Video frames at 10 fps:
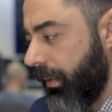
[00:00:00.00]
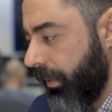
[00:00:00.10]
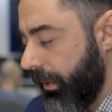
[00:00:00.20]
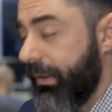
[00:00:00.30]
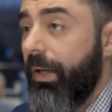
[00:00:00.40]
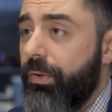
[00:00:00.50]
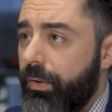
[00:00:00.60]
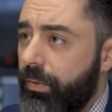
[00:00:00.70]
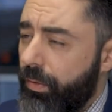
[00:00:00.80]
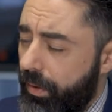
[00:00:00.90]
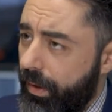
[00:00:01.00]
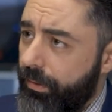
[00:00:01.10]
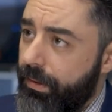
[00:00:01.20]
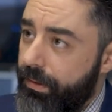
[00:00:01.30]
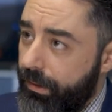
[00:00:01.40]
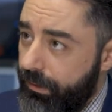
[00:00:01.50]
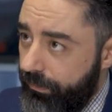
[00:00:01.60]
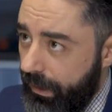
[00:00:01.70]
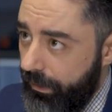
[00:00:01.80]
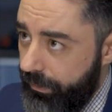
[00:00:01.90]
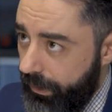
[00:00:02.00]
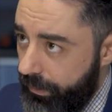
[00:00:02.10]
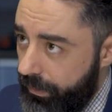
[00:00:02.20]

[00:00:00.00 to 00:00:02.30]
retention to 365 days.